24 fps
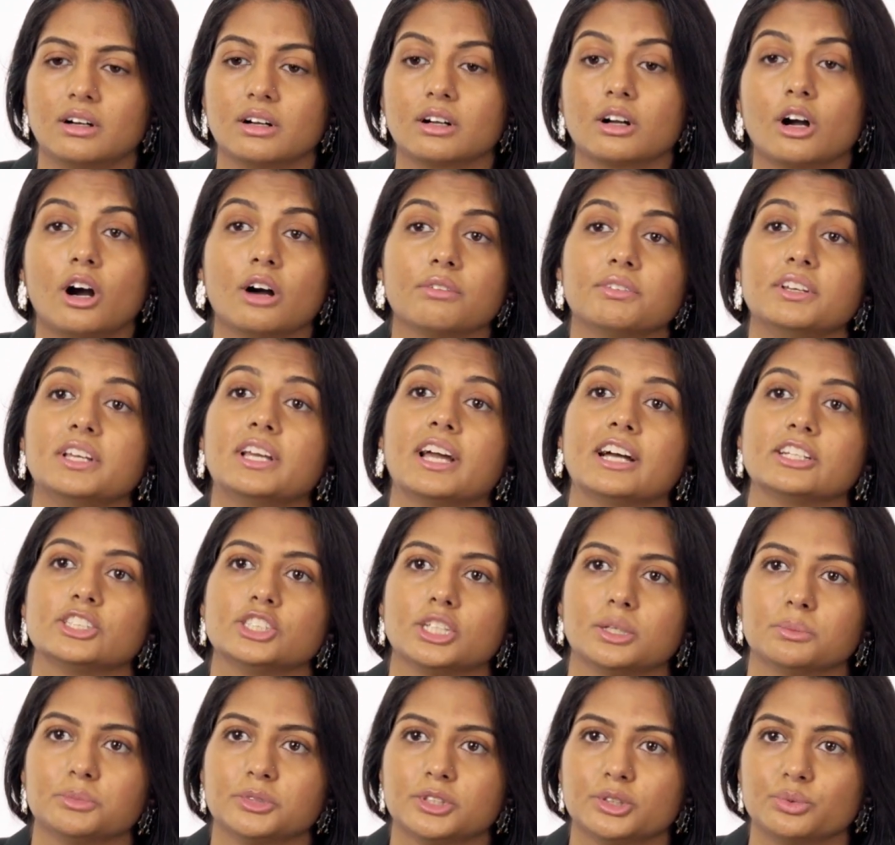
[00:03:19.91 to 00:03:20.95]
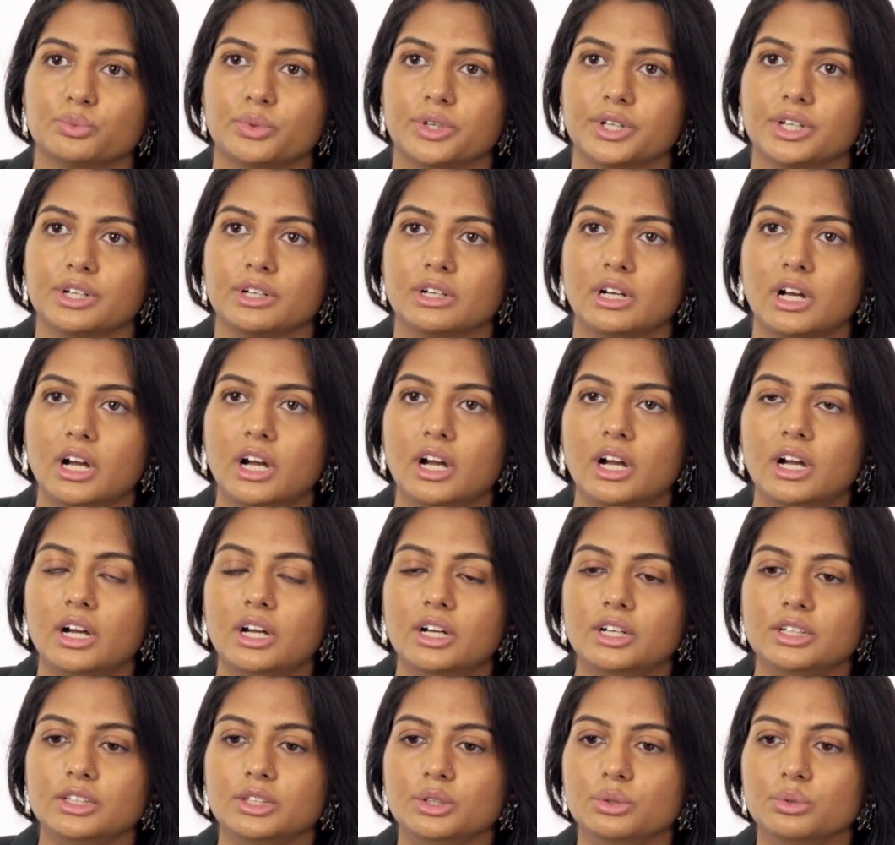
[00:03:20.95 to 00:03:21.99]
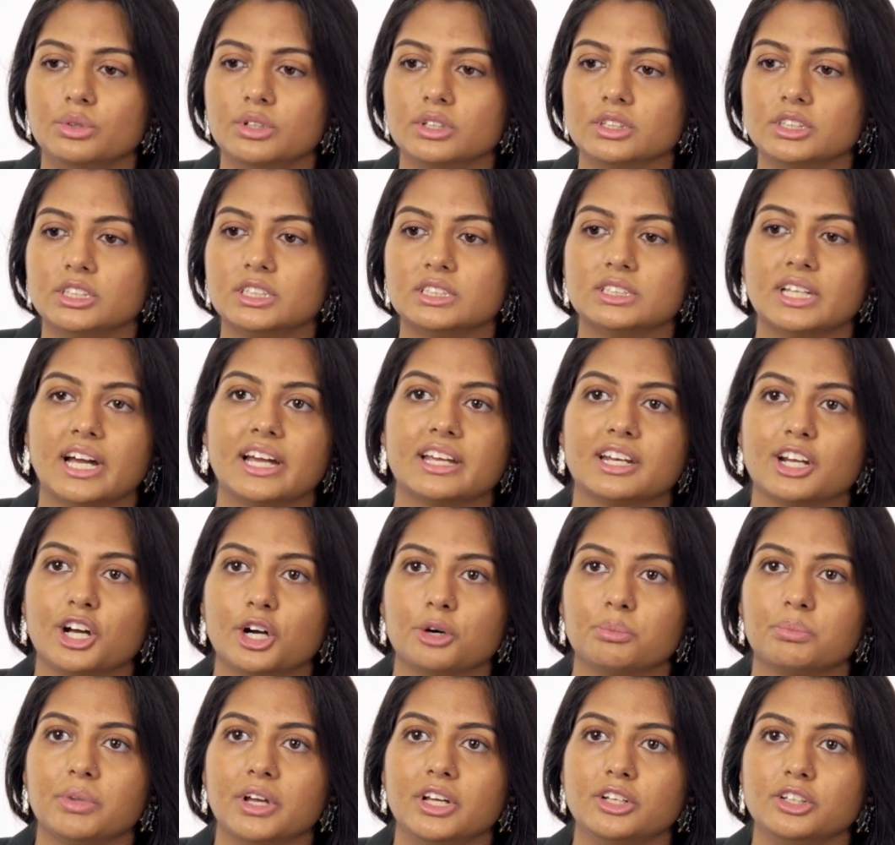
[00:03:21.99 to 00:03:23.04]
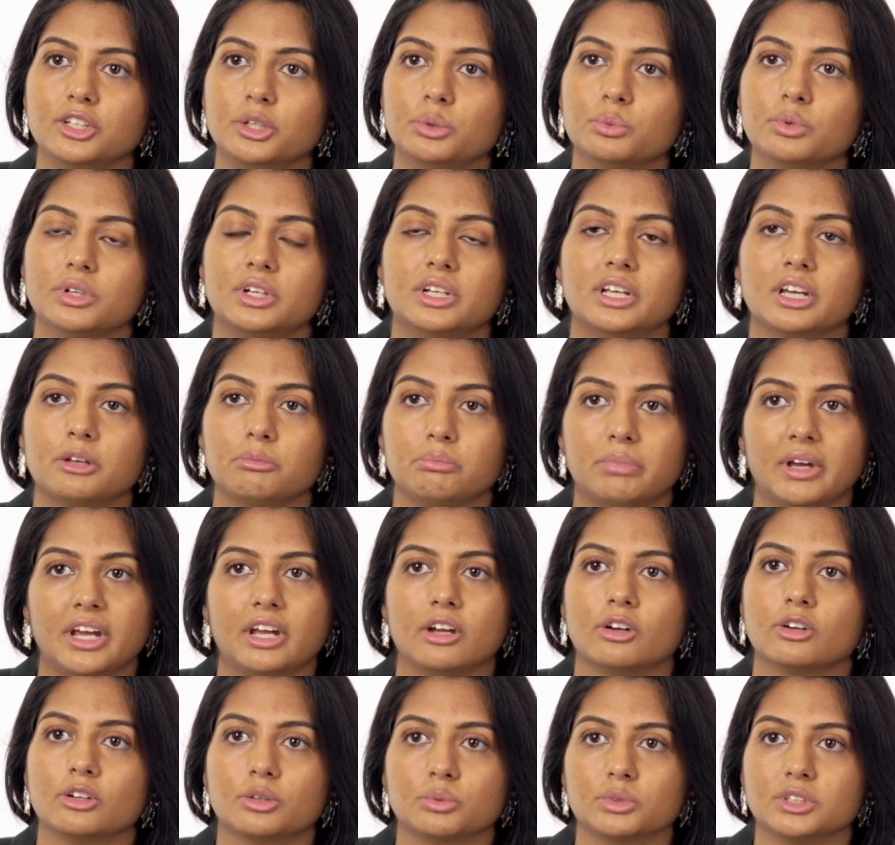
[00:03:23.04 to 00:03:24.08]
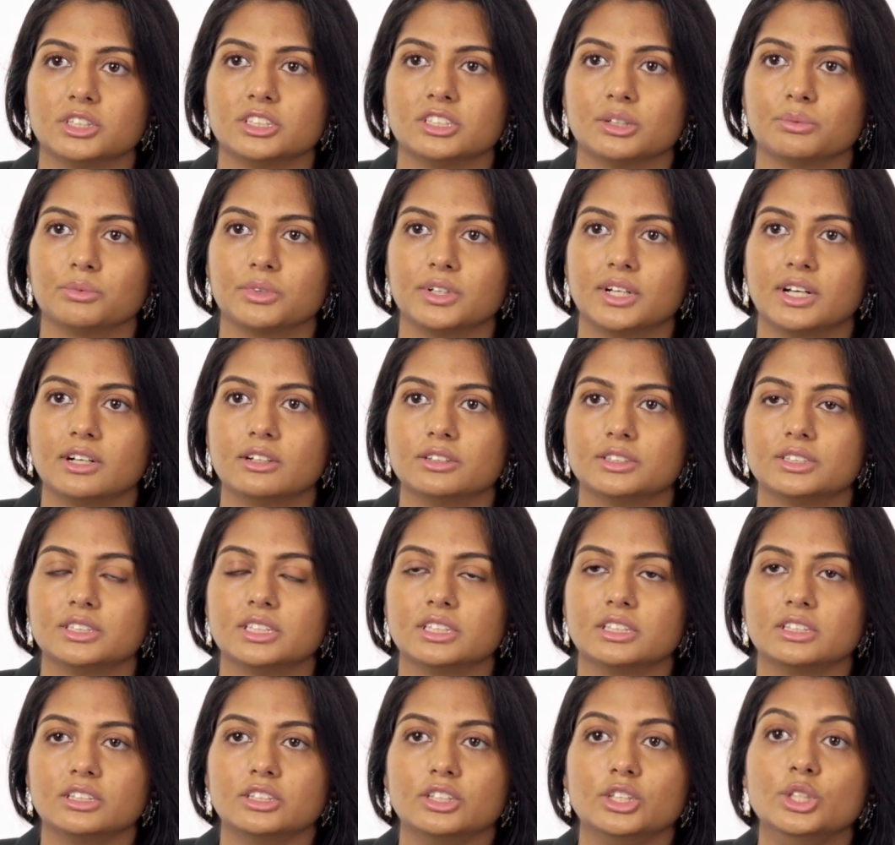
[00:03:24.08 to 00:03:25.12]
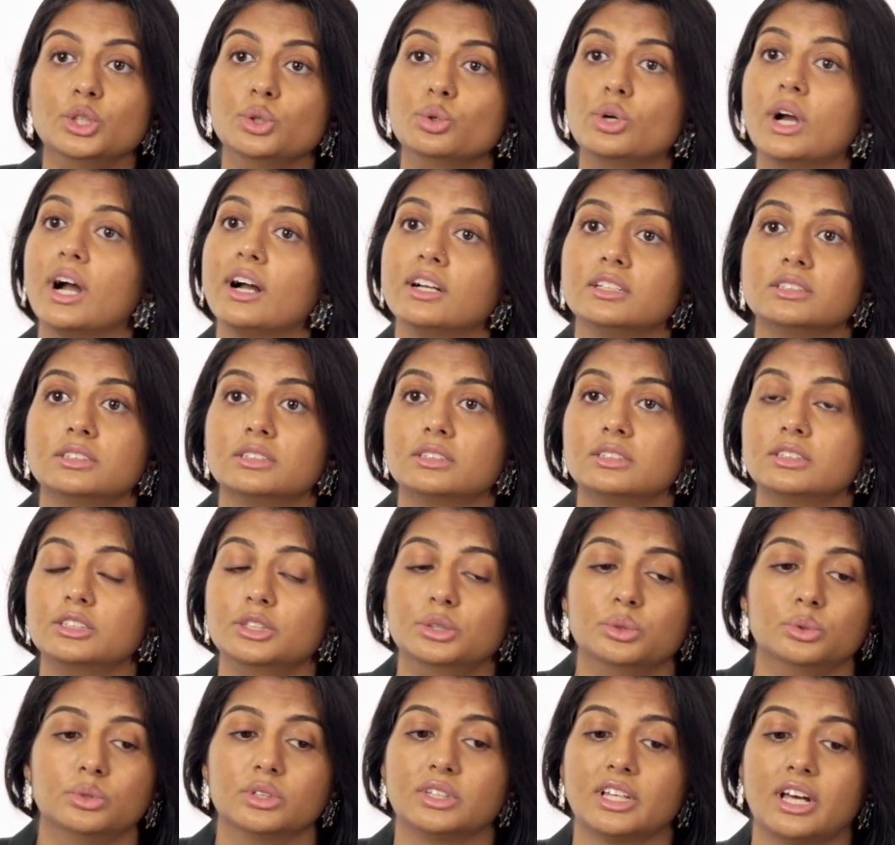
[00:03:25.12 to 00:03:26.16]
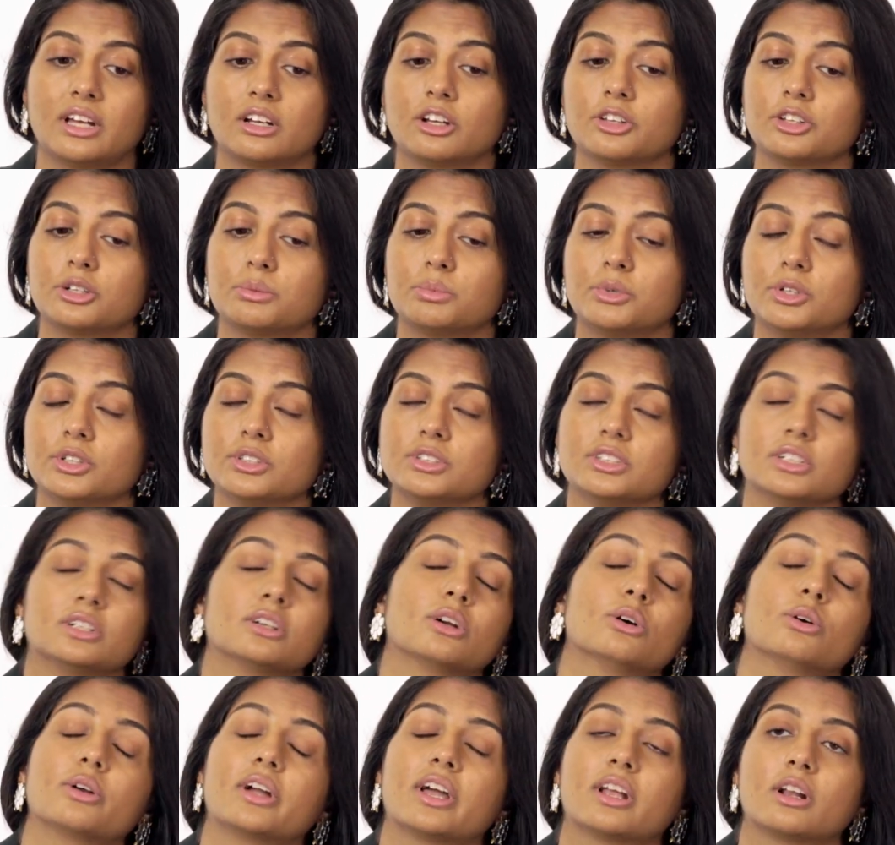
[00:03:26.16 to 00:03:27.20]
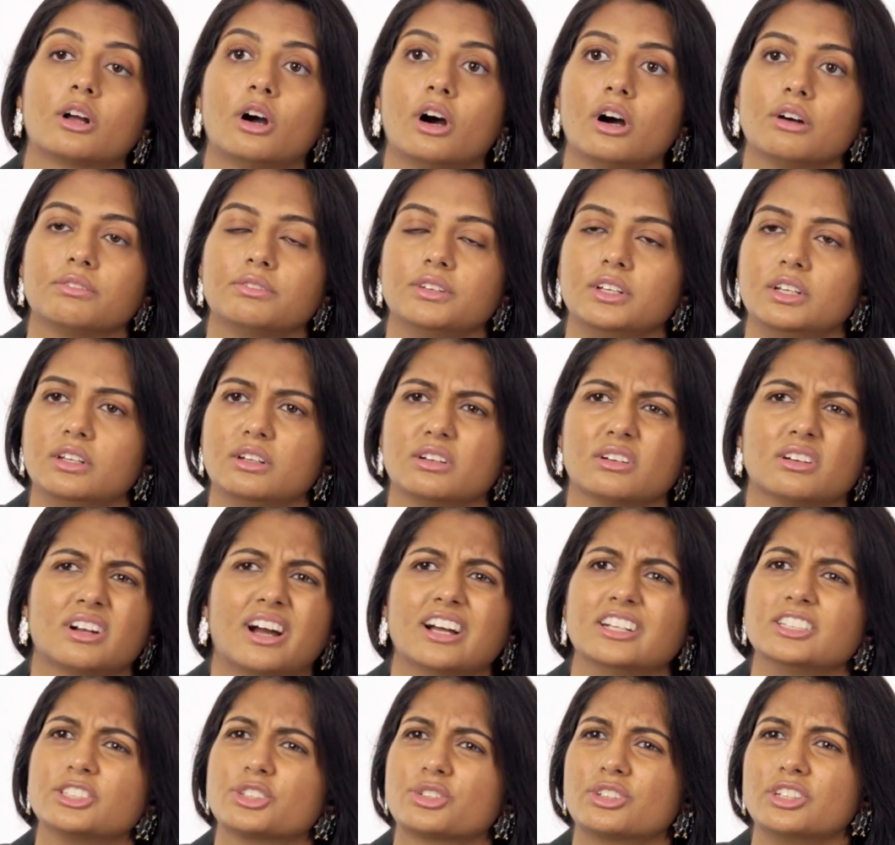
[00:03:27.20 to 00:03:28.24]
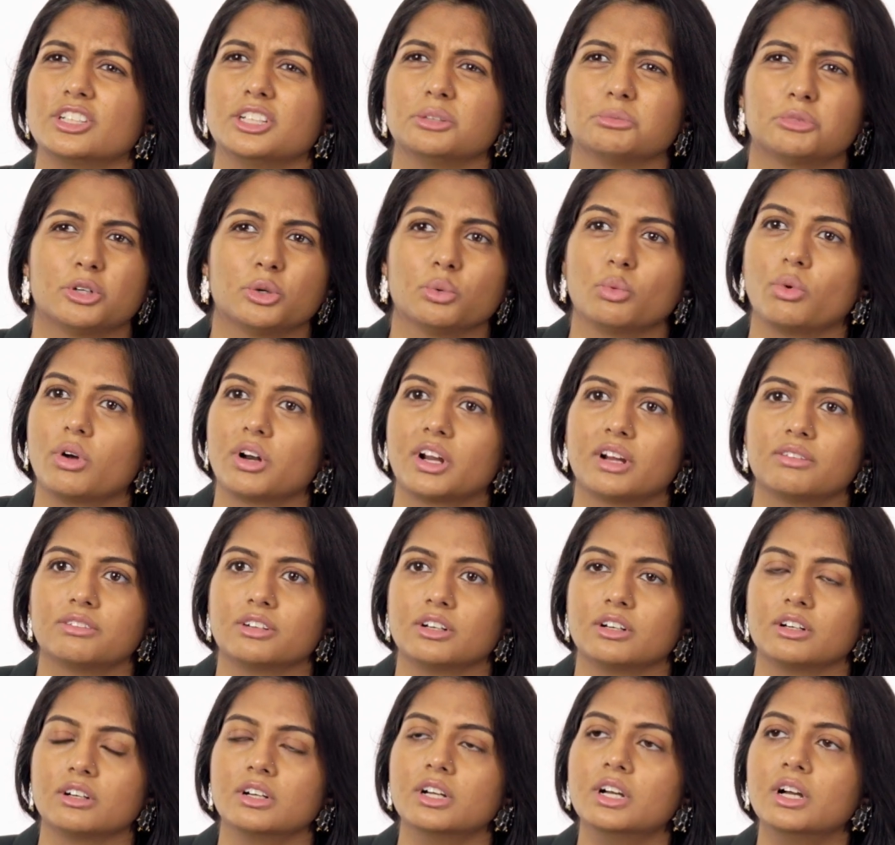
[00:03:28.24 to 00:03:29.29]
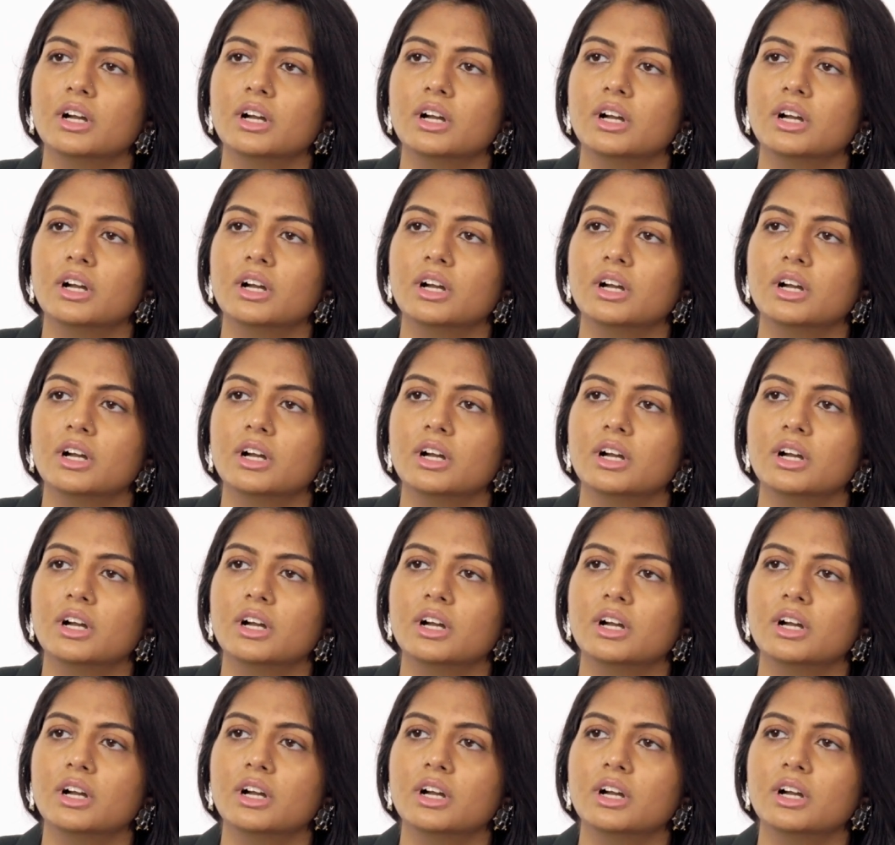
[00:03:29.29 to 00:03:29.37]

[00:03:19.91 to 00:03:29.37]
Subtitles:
coffee catch-ups where you could sign up and you would get paired with someone else, and you and that other person go get coffee or ice cream or whatever,